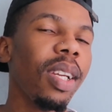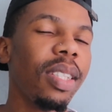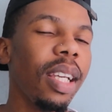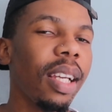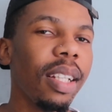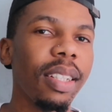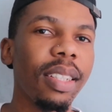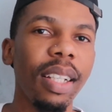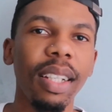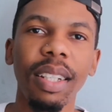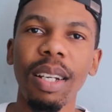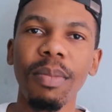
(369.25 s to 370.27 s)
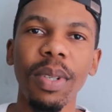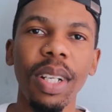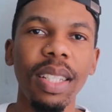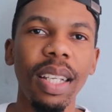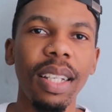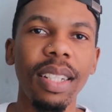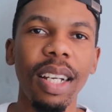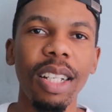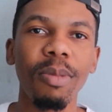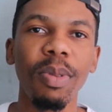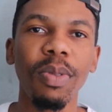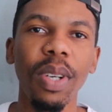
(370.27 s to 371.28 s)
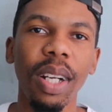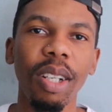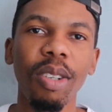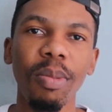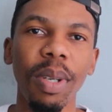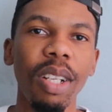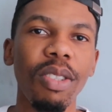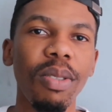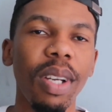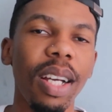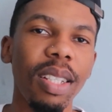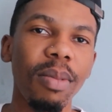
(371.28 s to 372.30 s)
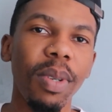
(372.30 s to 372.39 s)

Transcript: take a chance before I recommend it to you guys.